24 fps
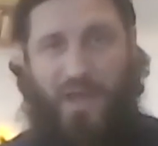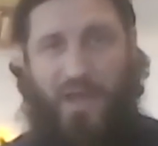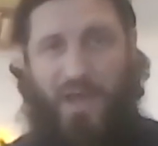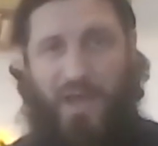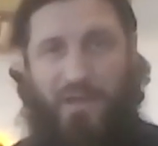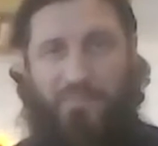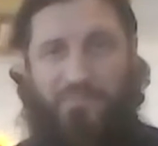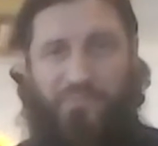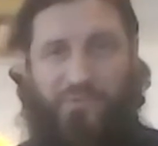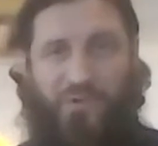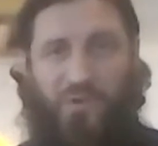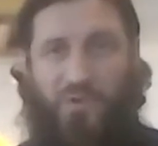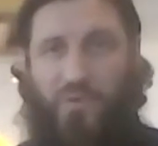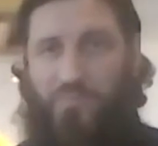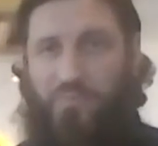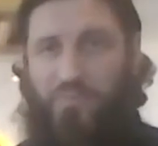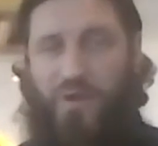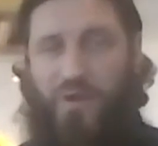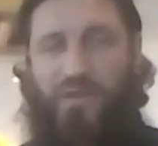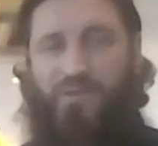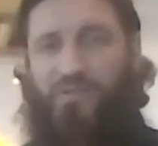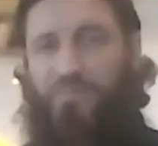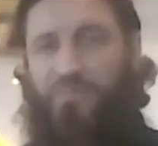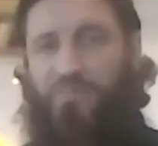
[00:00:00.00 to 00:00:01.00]
Mm-hmm. Um, so
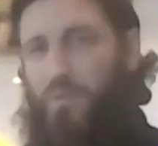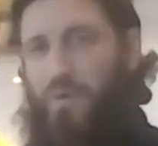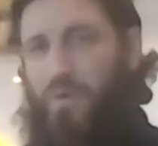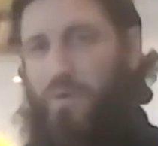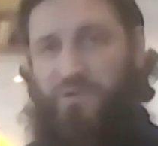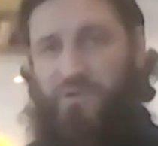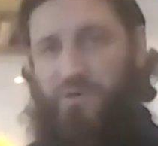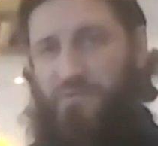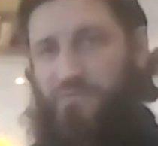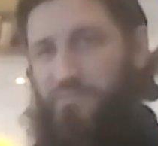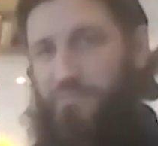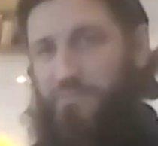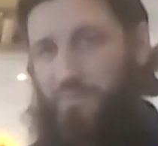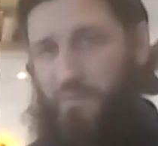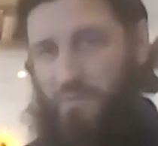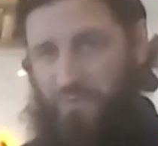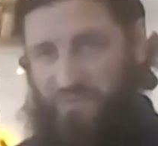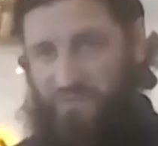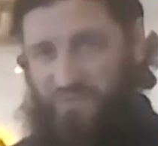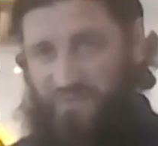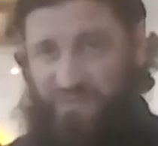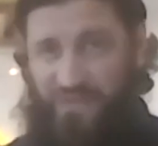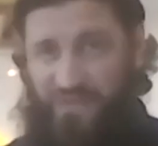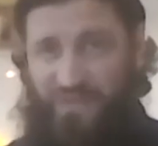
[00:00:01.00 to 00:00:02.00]
a price, if you wanted your
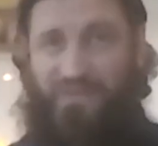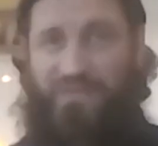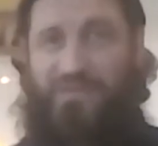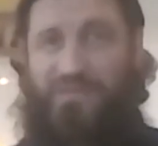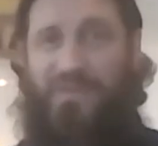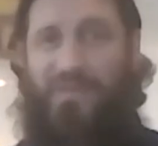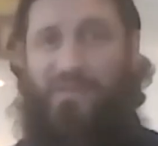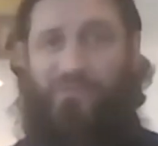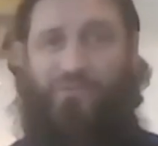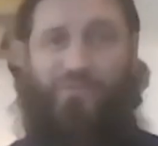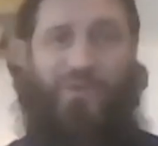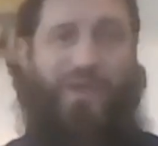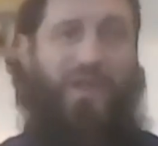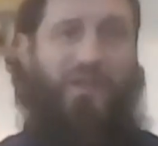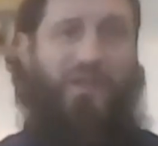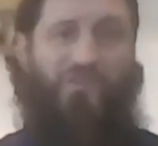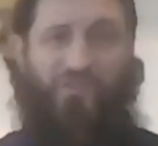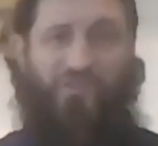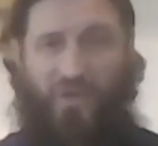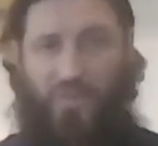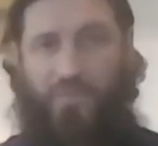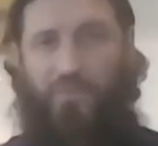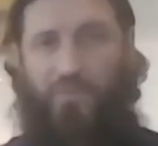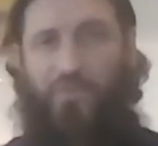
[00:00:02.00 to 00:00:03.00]
full 60 inch
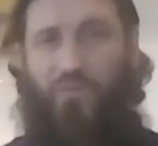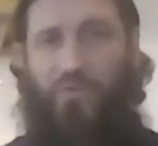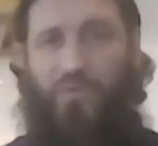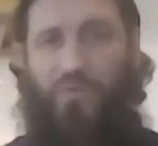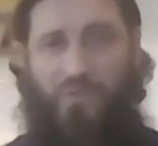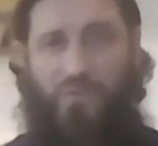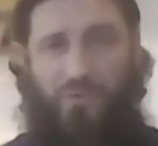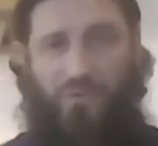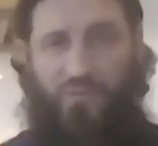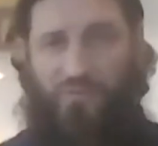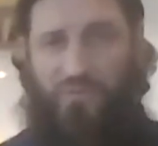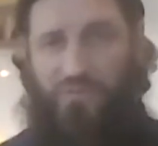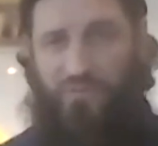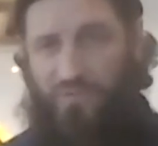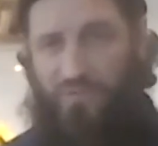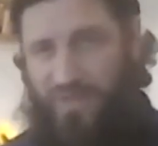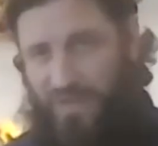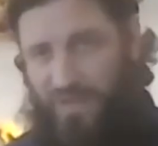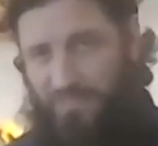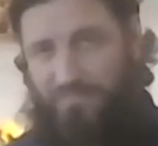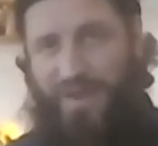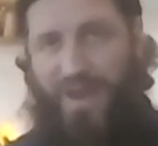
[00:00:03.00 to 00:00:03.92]
range, double doors, mm-hmm.